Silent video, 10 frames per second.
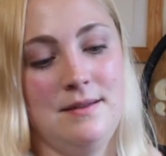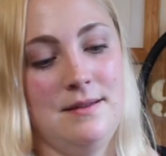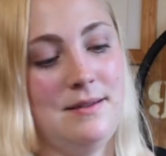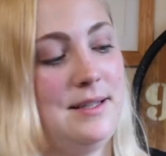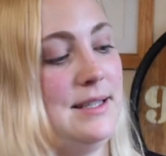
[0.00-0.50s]

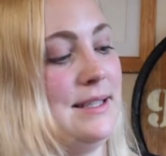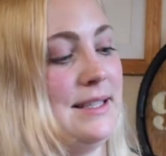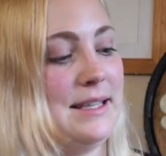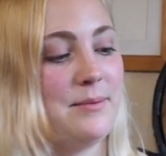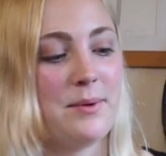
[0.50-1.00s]

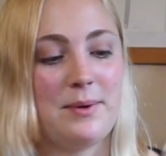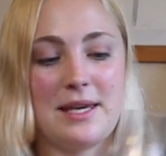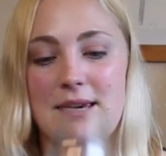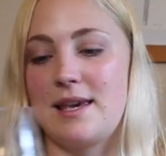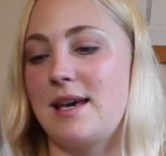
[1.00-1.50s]
See what we
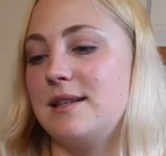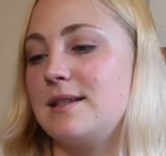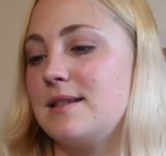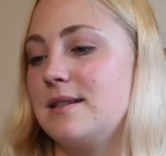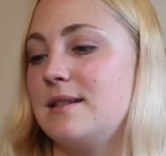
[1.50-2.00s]
can
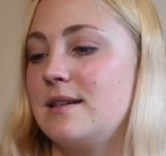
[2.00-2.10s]
get.